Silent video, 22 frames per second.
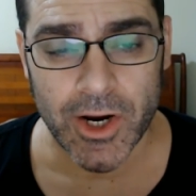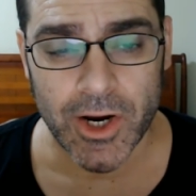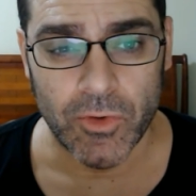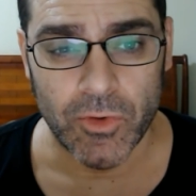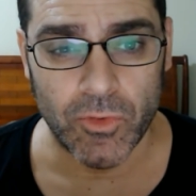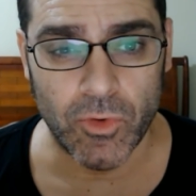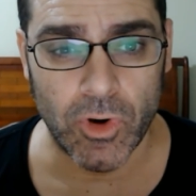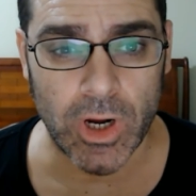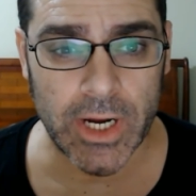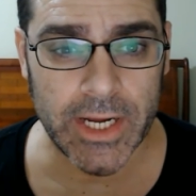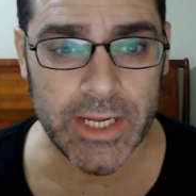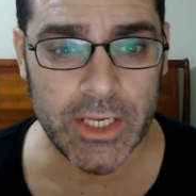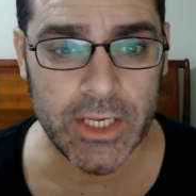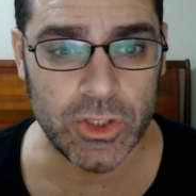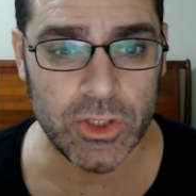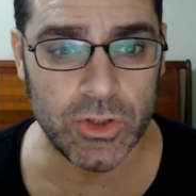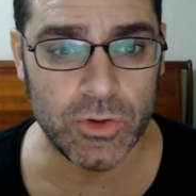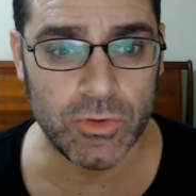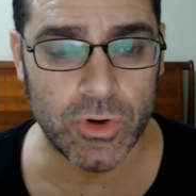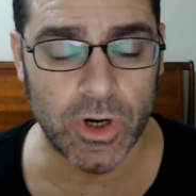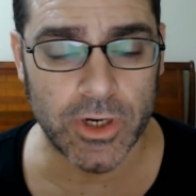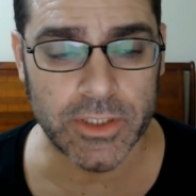right?
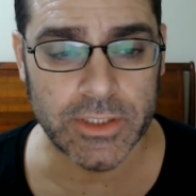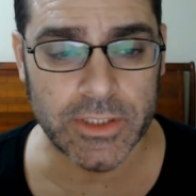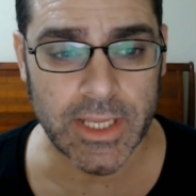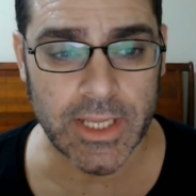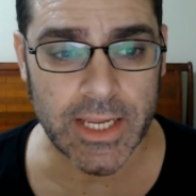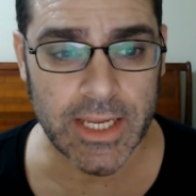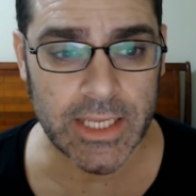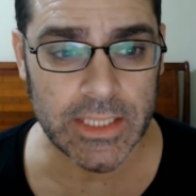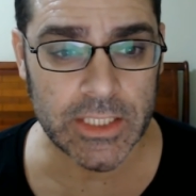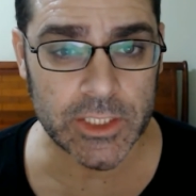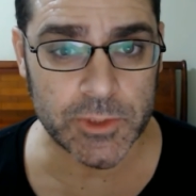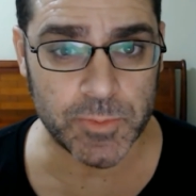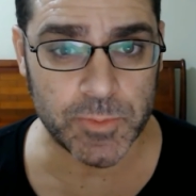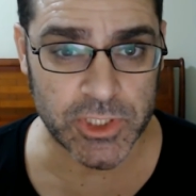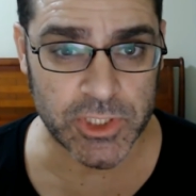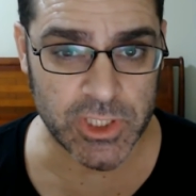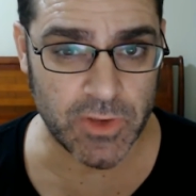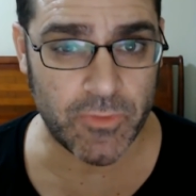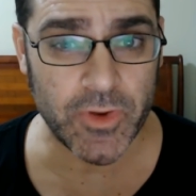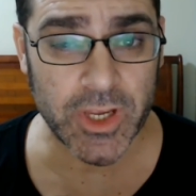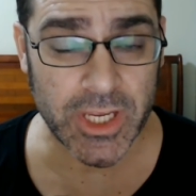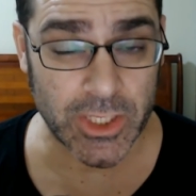You are taking the
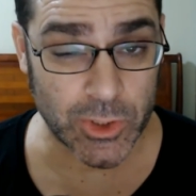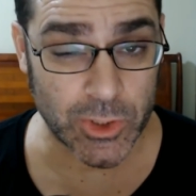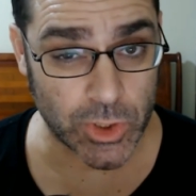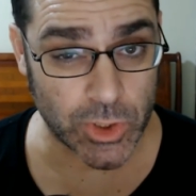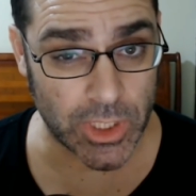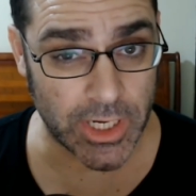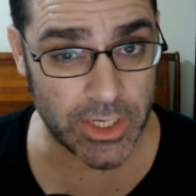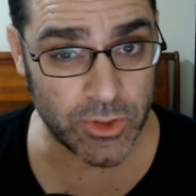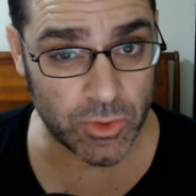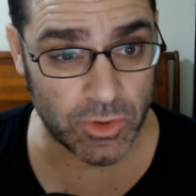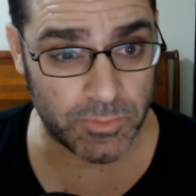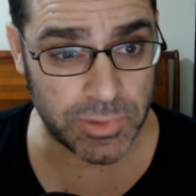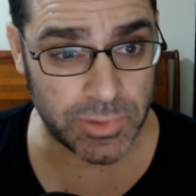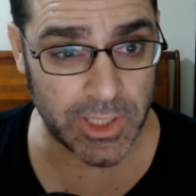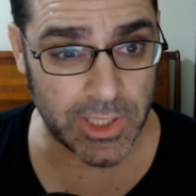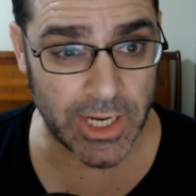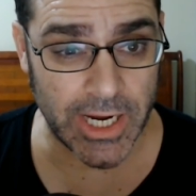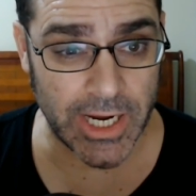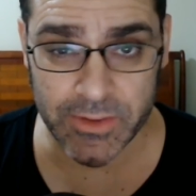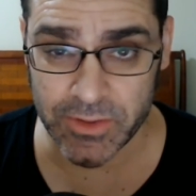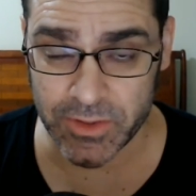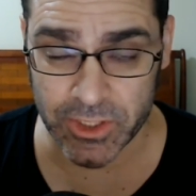specific and trying to
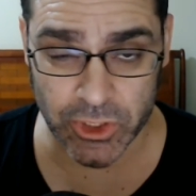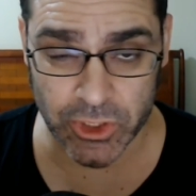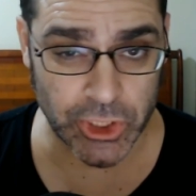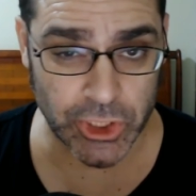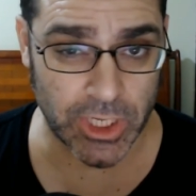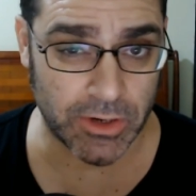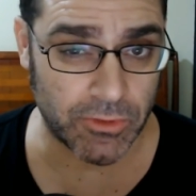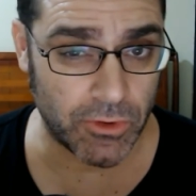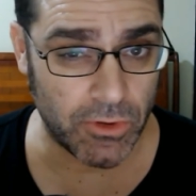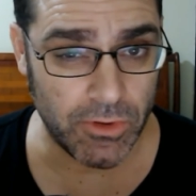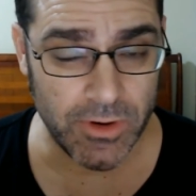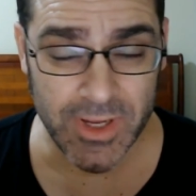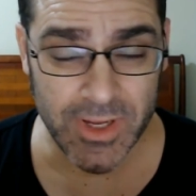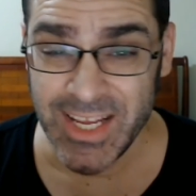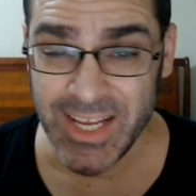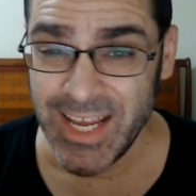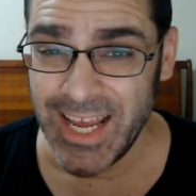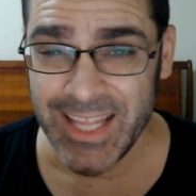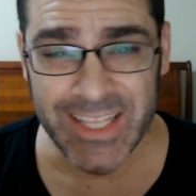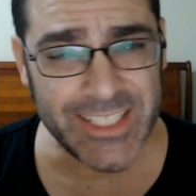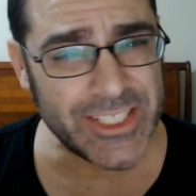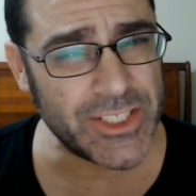apply it to the general.
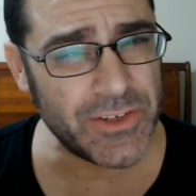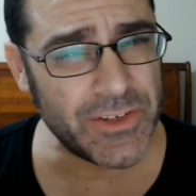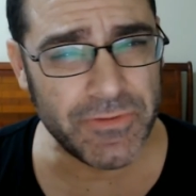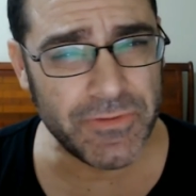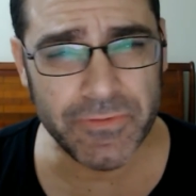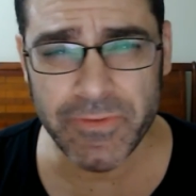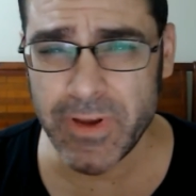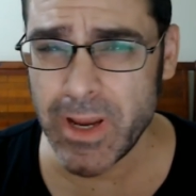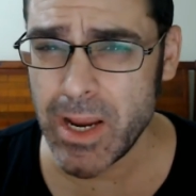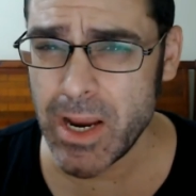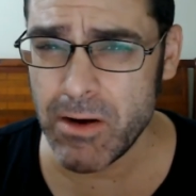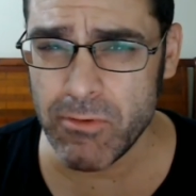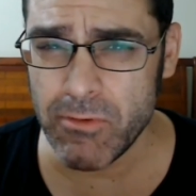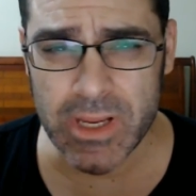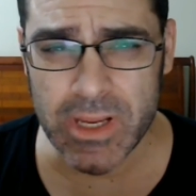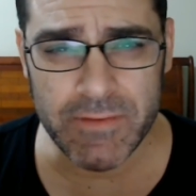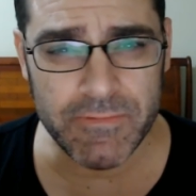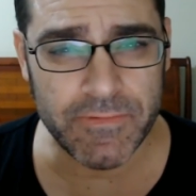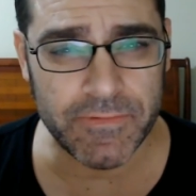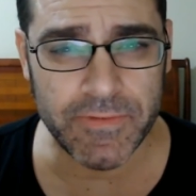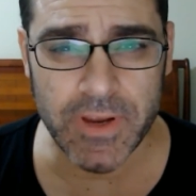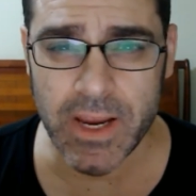And this is a
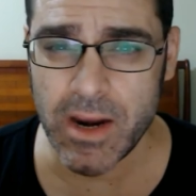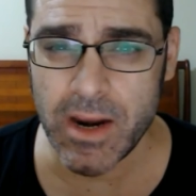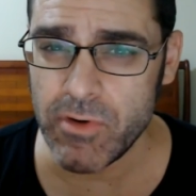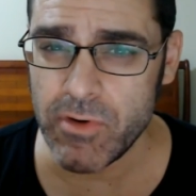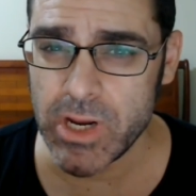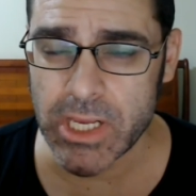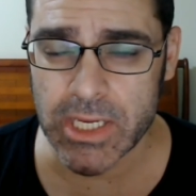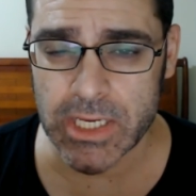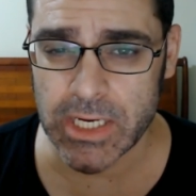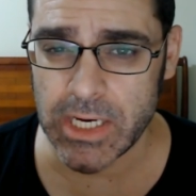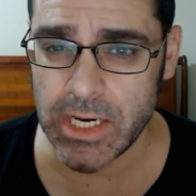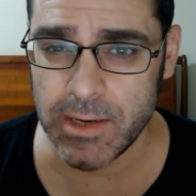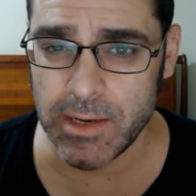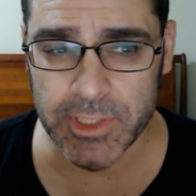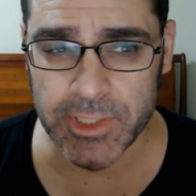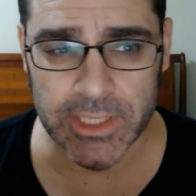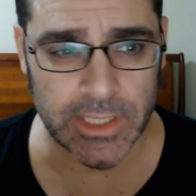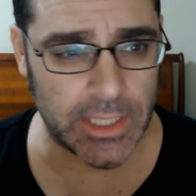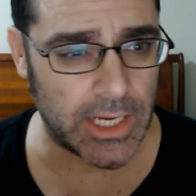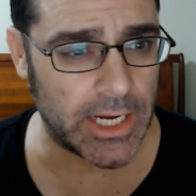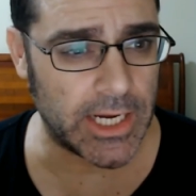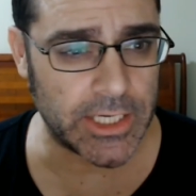very, very
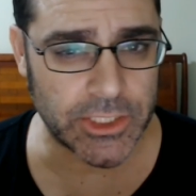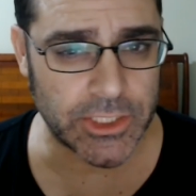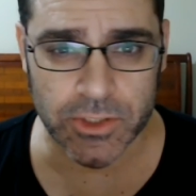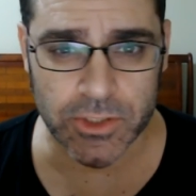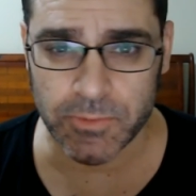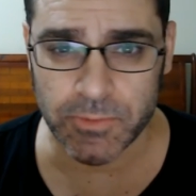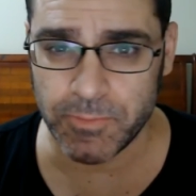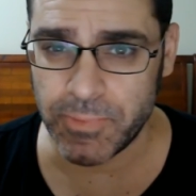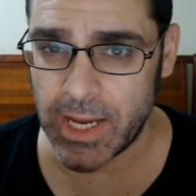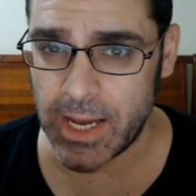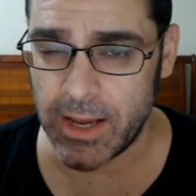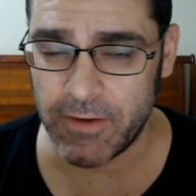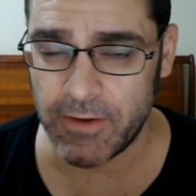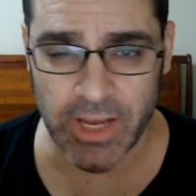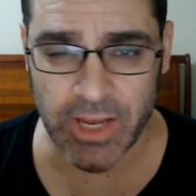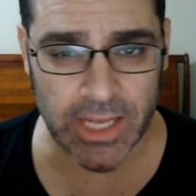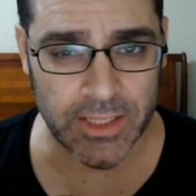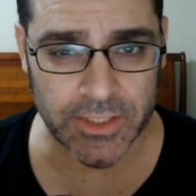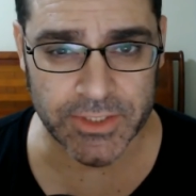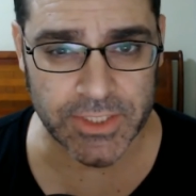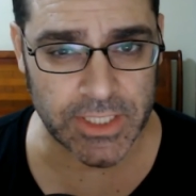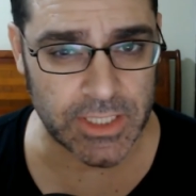common logical
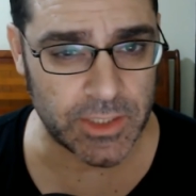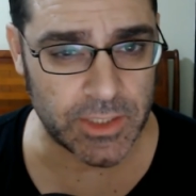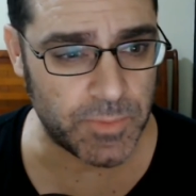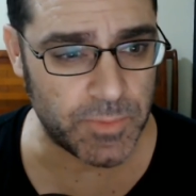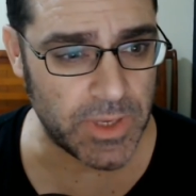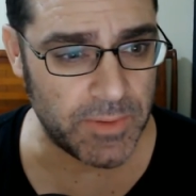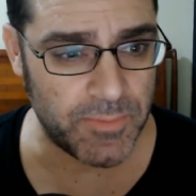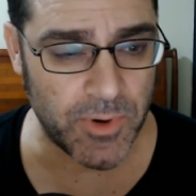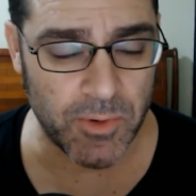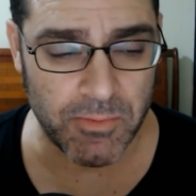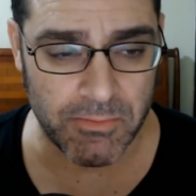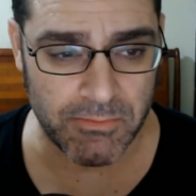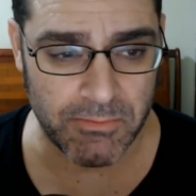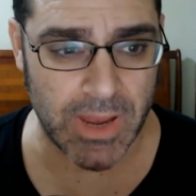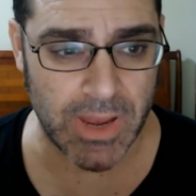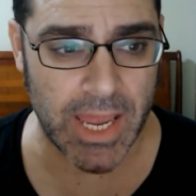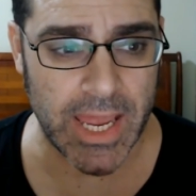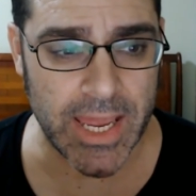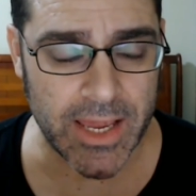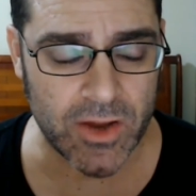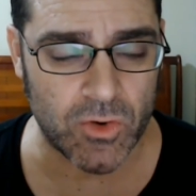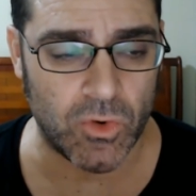fallacy that people
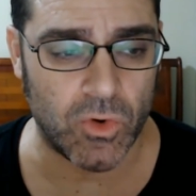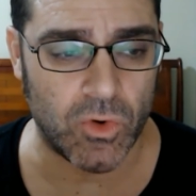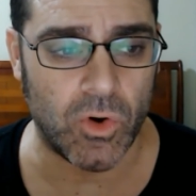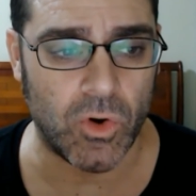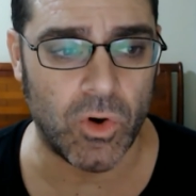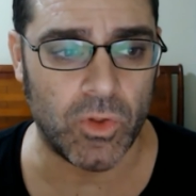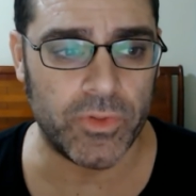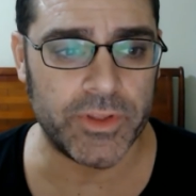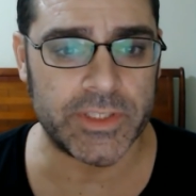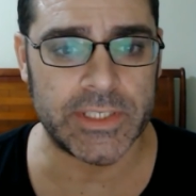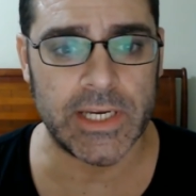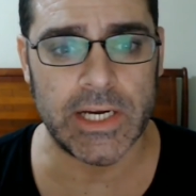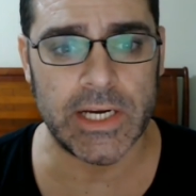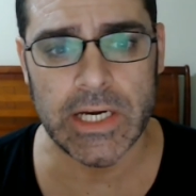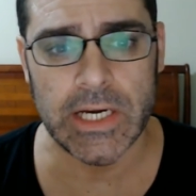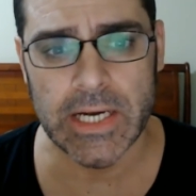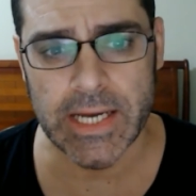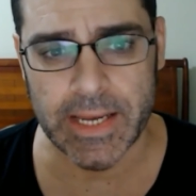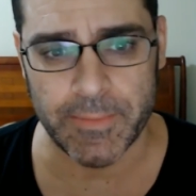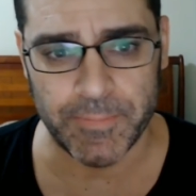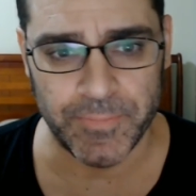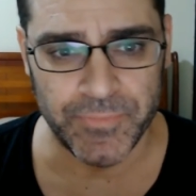make all the
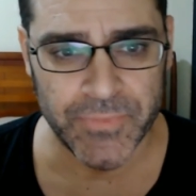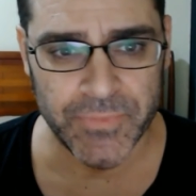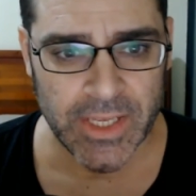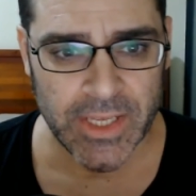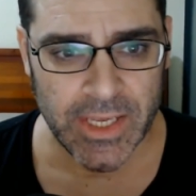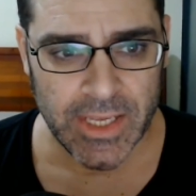time.